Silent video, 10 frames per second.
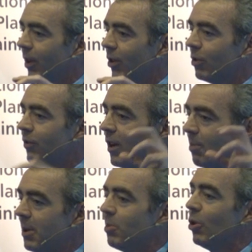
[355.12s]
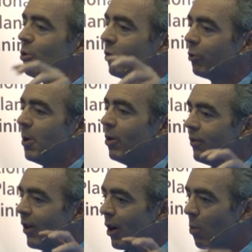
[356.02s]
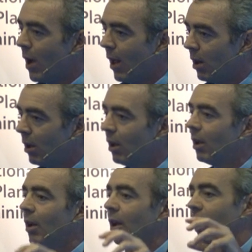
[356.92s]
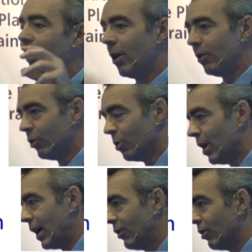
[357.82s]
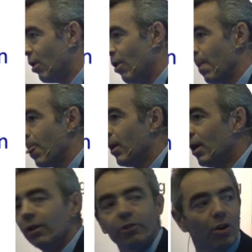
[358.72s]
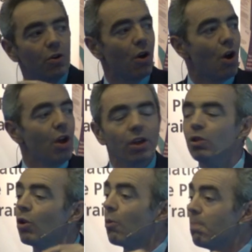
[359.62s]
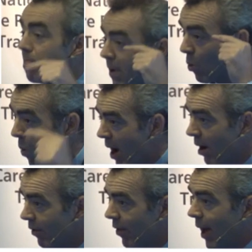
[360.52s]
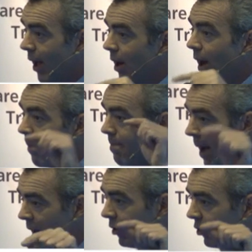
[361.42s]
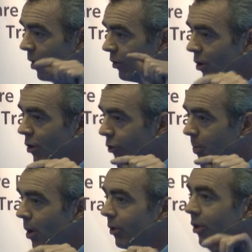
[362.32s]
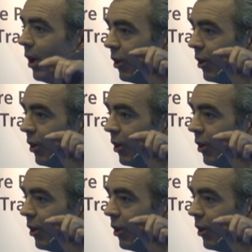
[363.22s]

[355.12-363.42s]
You'll find people who respond very well and those who are later on. So you've got to be aware of that and manage those hotspots and